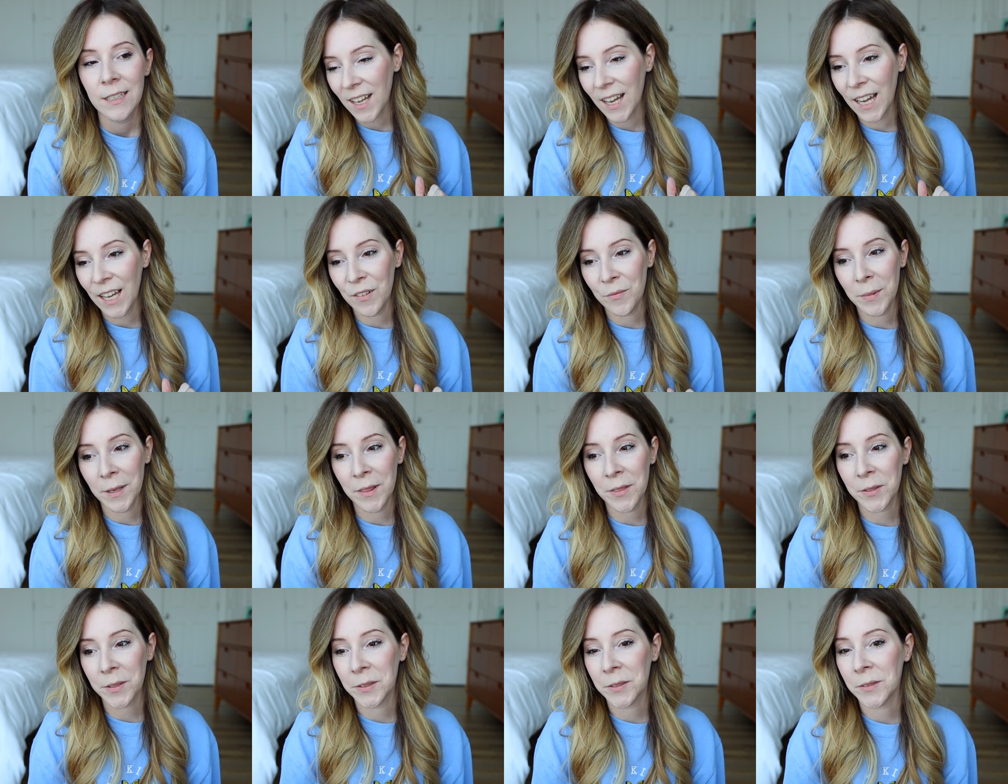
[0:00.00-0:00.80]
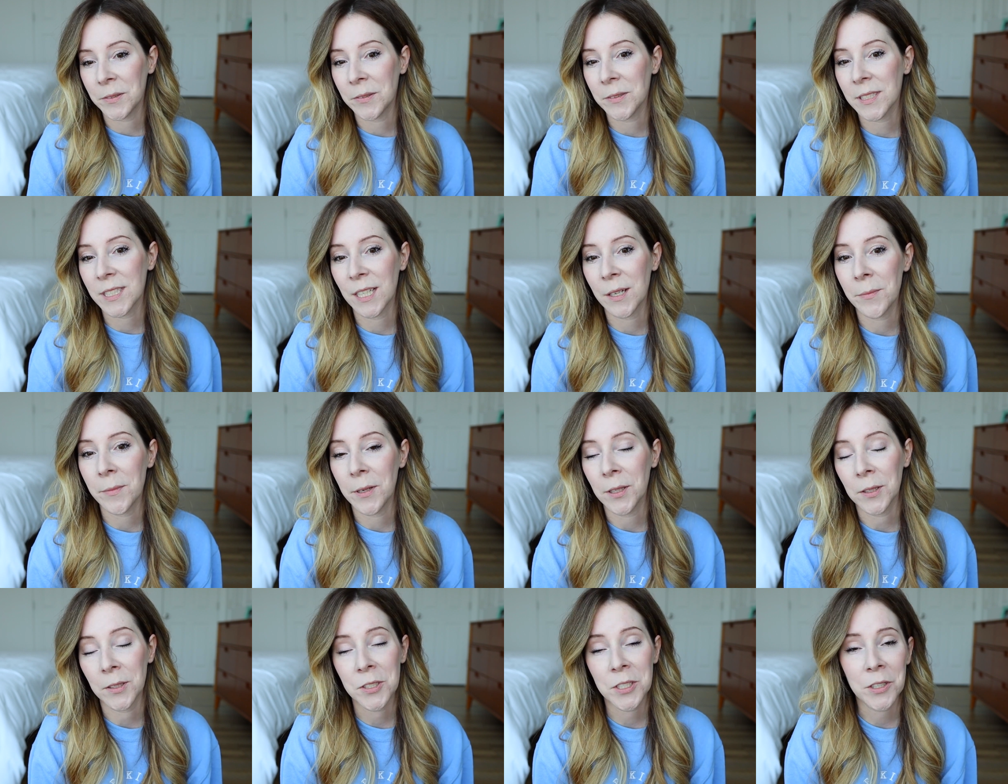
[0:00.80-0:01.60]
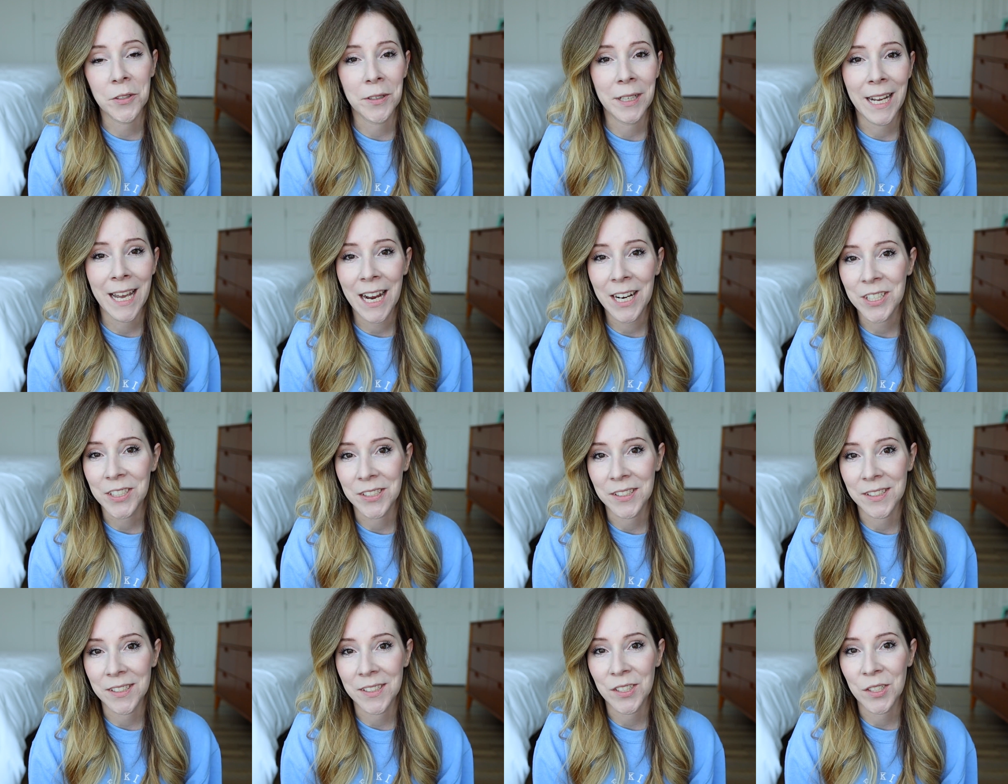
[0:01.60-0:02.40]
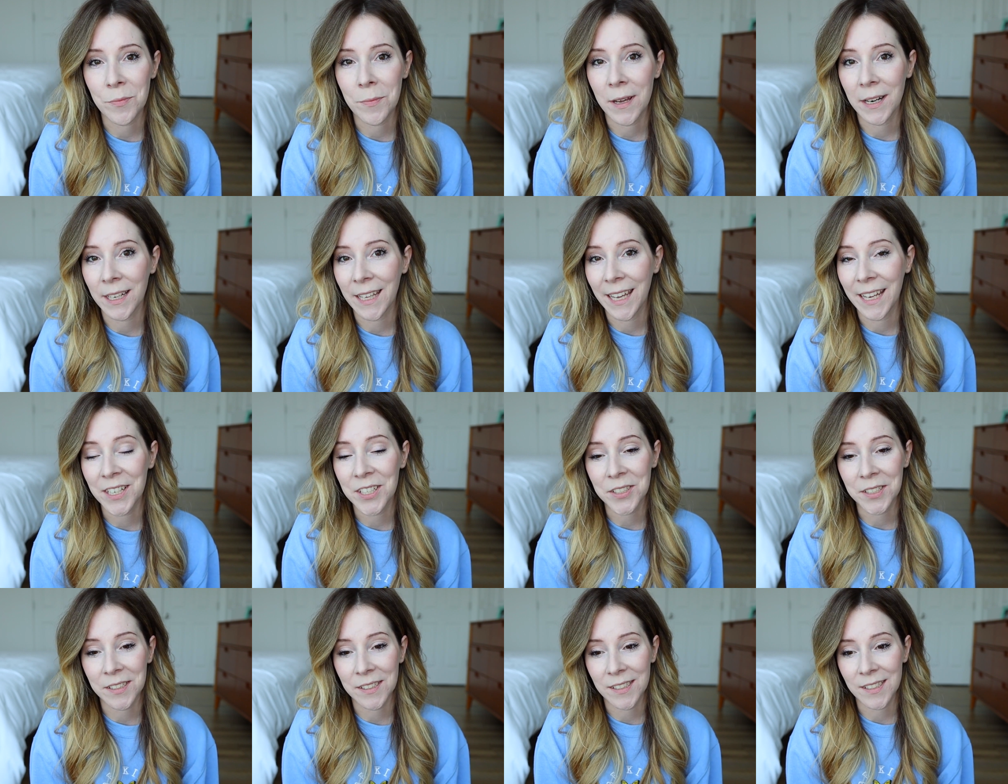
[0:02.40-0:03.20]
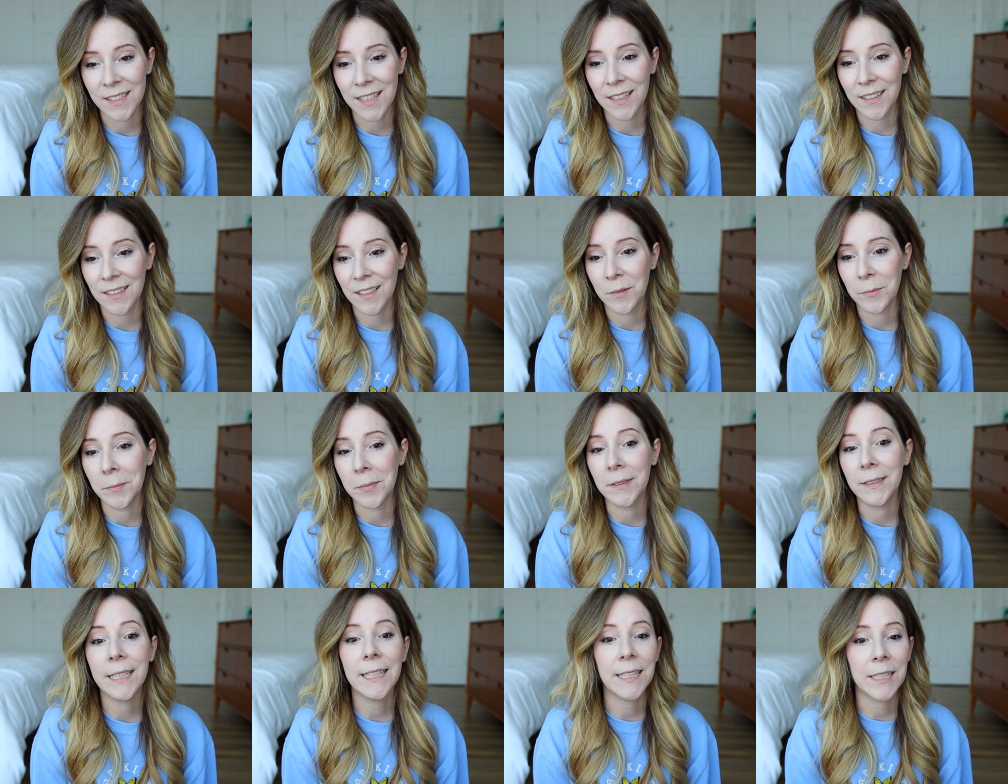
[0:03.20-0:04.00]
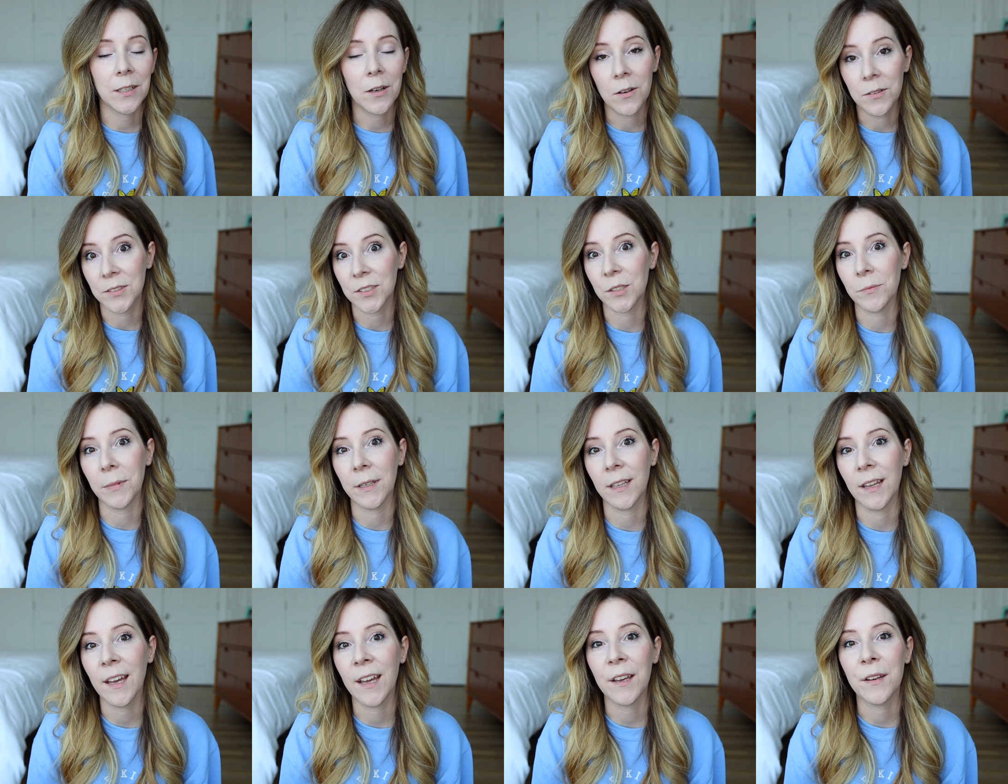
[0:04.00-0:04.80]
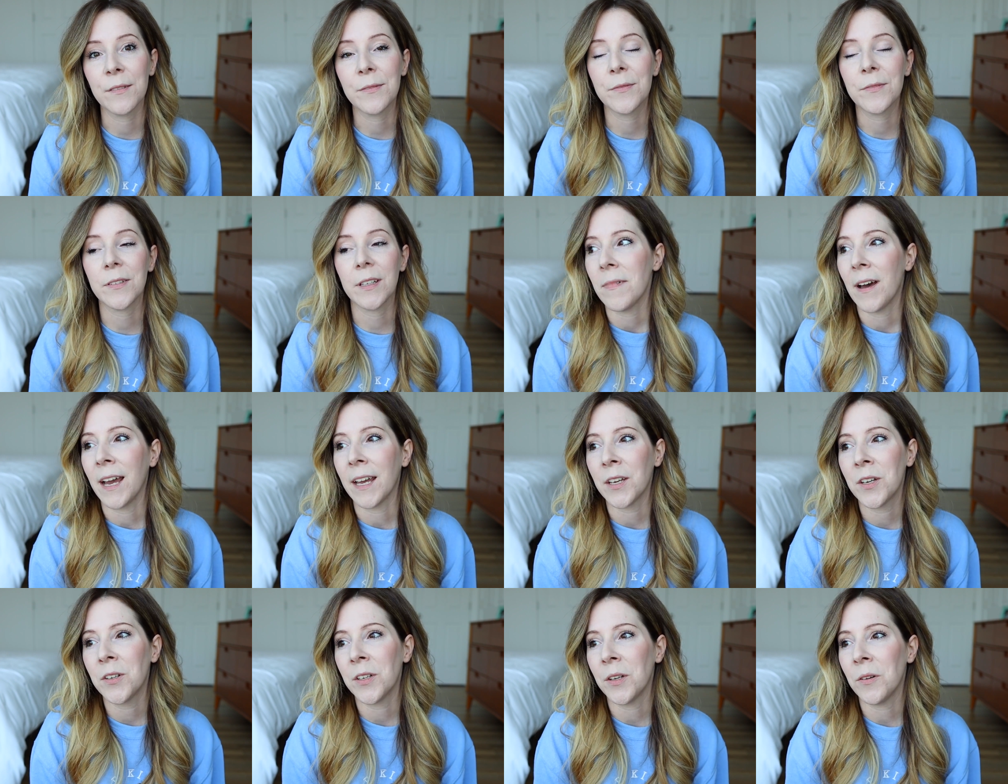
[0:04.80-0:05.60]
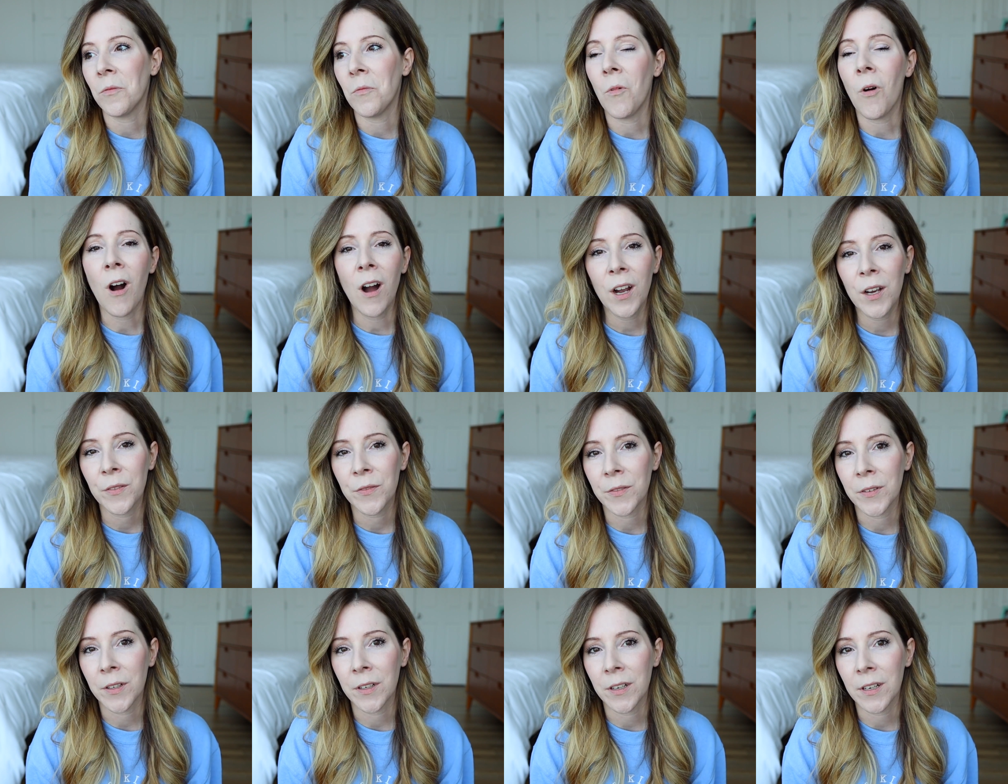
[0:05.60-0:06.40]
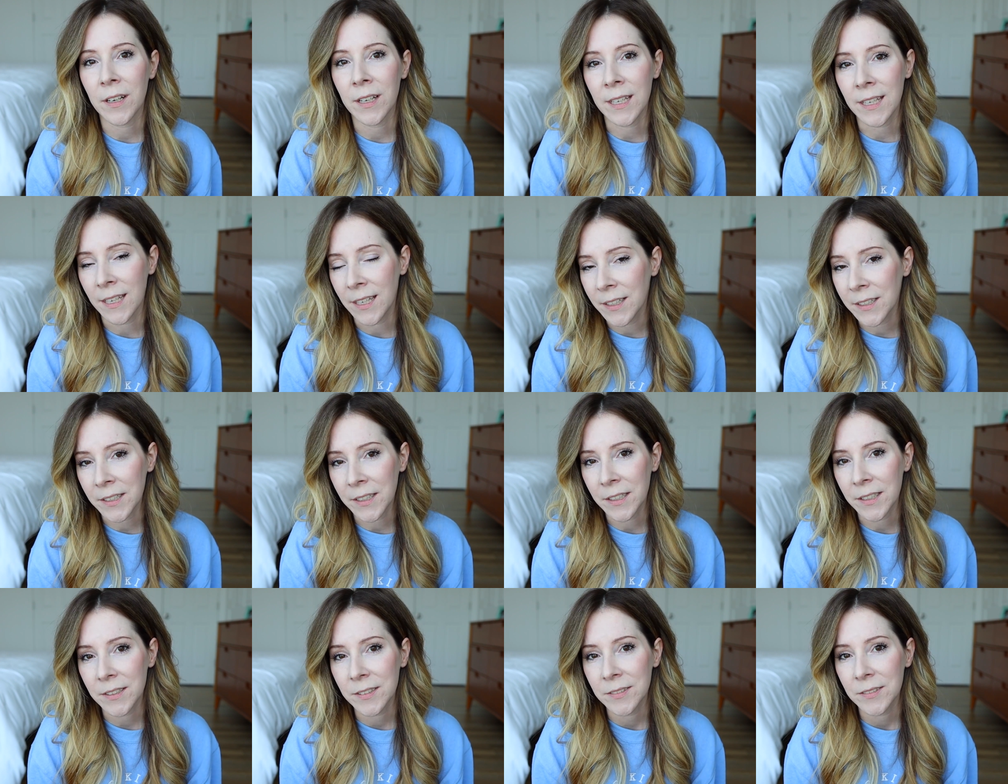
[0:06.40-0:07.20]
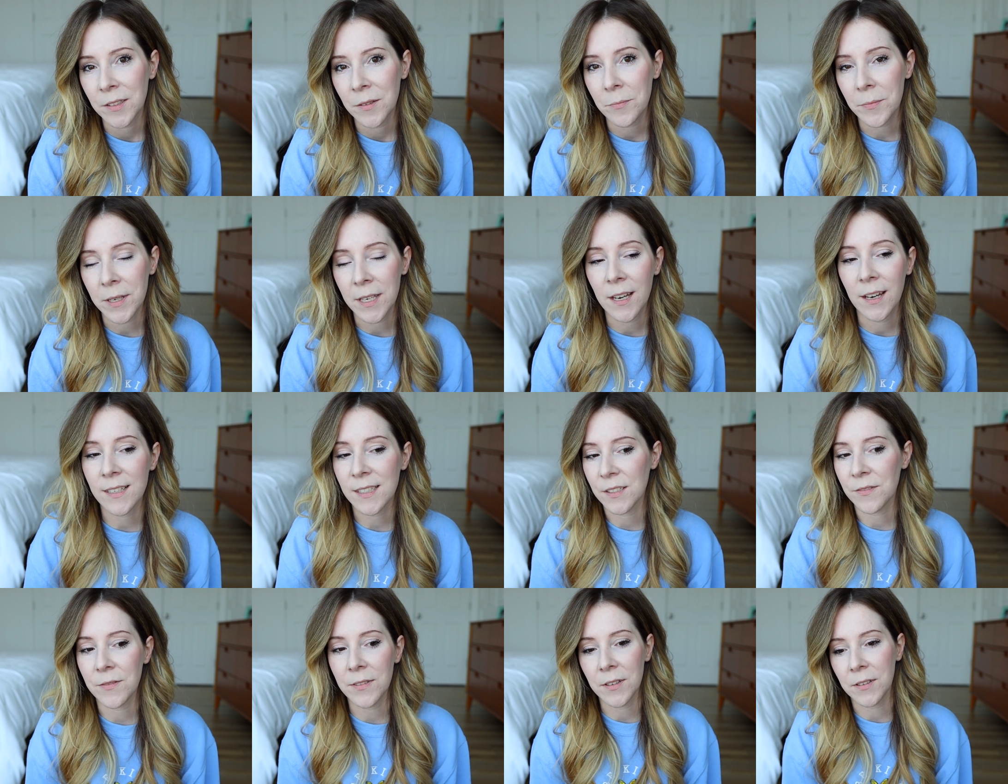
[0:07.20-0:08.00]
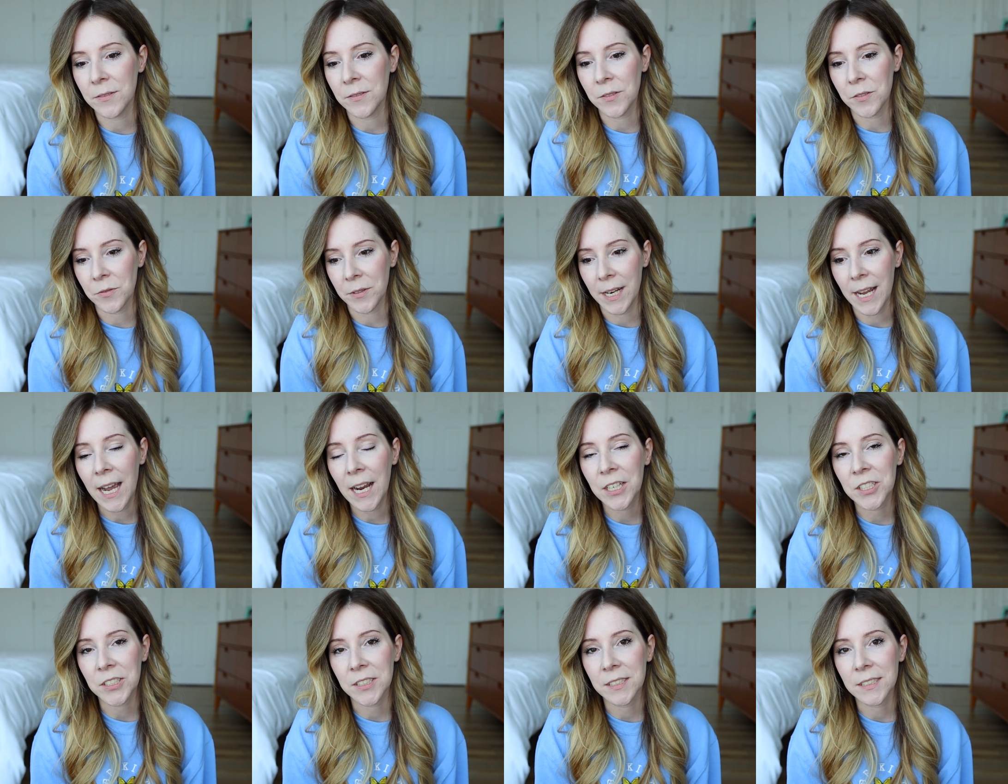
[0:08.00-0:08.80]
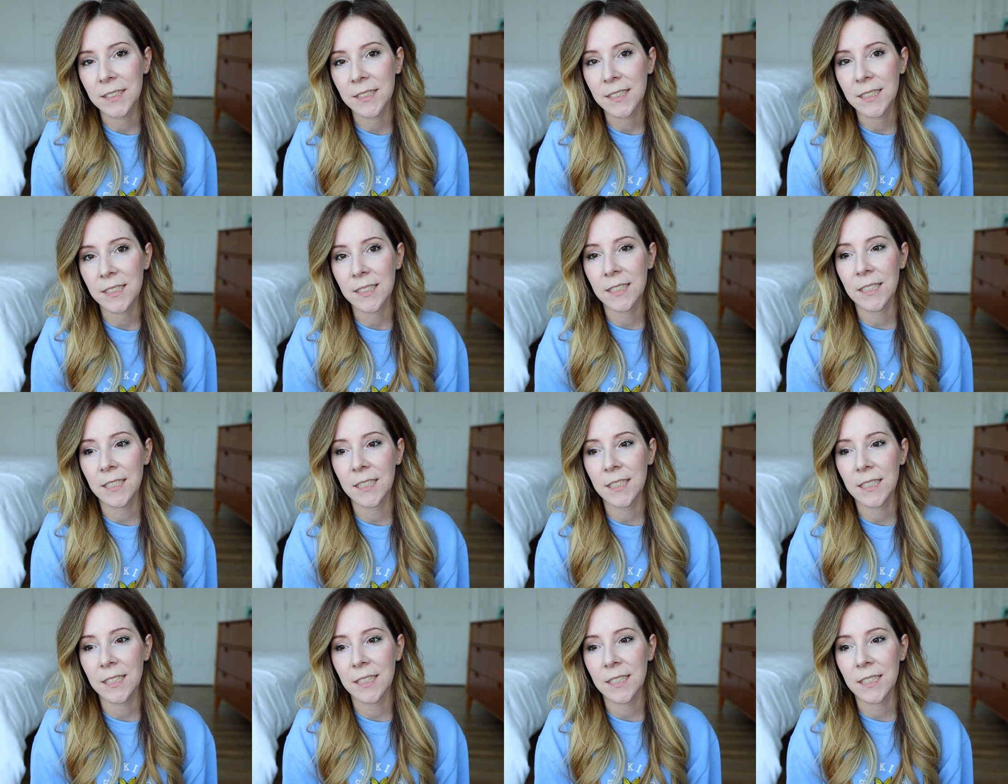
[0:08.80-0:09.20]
I've been through some allergic reactions to medications that completely altered my life. I couldn't walk for a year because of those reactions,